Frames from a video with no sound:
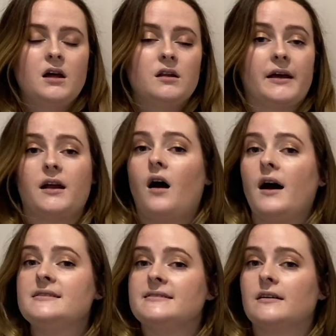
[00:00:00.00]
like an
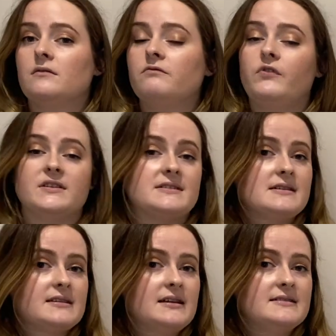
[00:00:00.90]
eye cell versus a
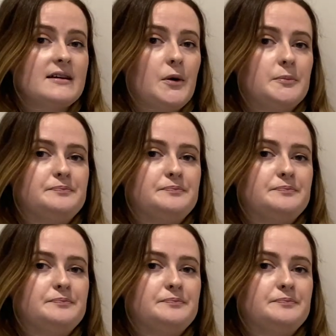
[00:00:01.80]
skin cell.